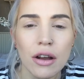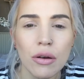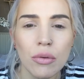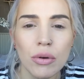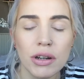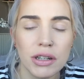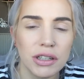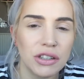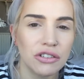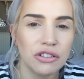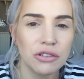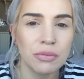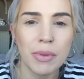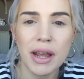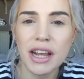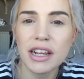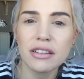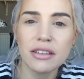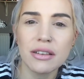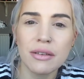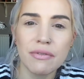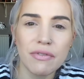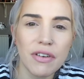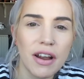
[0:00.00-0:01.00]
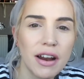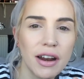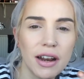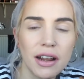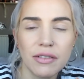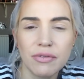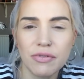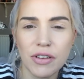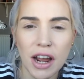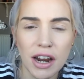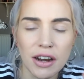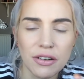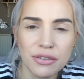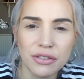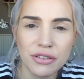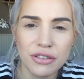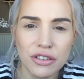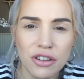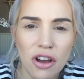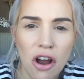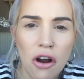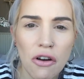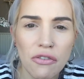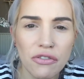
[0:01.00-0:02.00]
which makes them very kind of
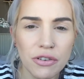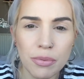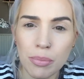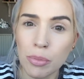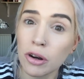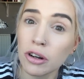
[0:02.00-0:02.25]
soft